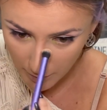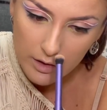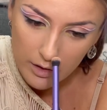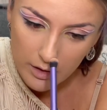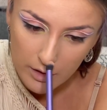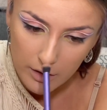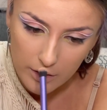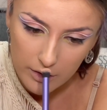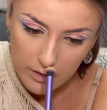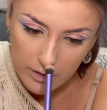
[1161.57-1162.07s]

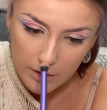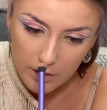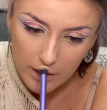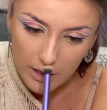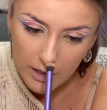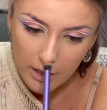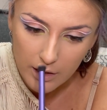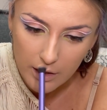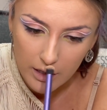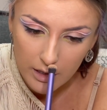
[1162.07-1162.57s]
And
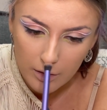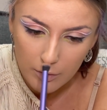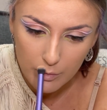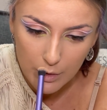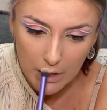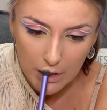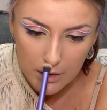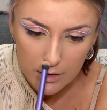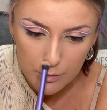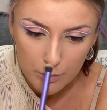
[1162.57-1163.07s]
then,
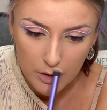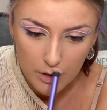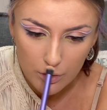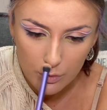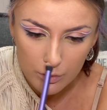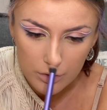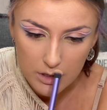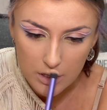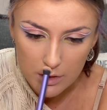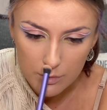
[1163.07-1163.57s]
because my
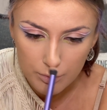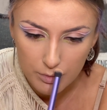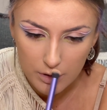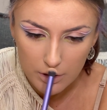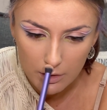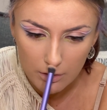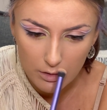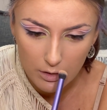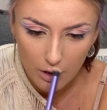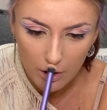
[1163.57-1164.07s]
nose is pretty
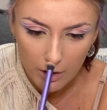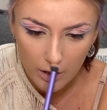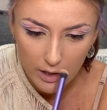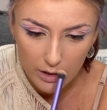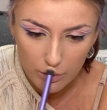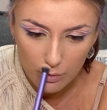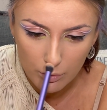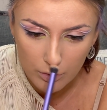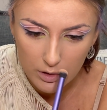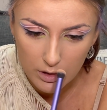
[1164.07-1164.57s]
long, I
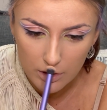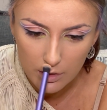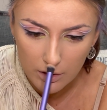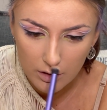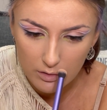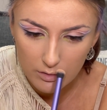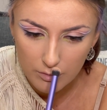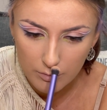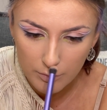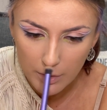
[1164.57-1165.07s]
don't
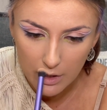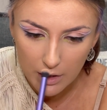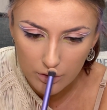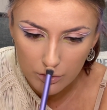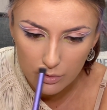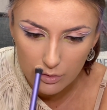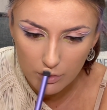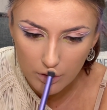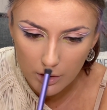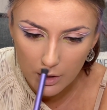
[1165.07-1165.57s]
wanna make it
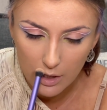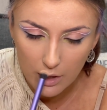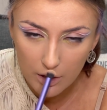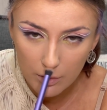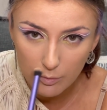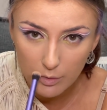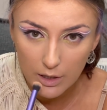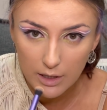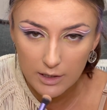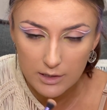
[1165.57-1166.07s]
too thin
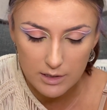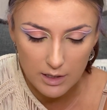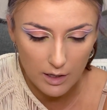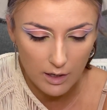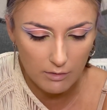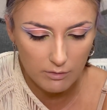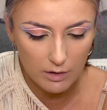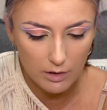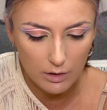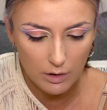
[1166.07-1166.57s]
because I
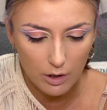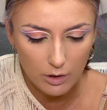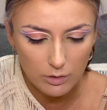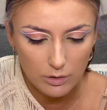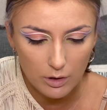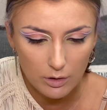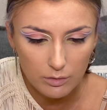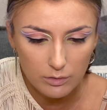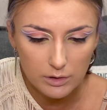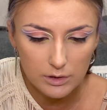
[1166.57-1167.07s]
have a long
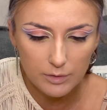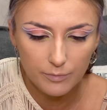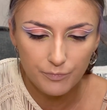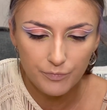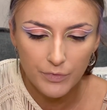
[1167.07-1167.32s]
nose.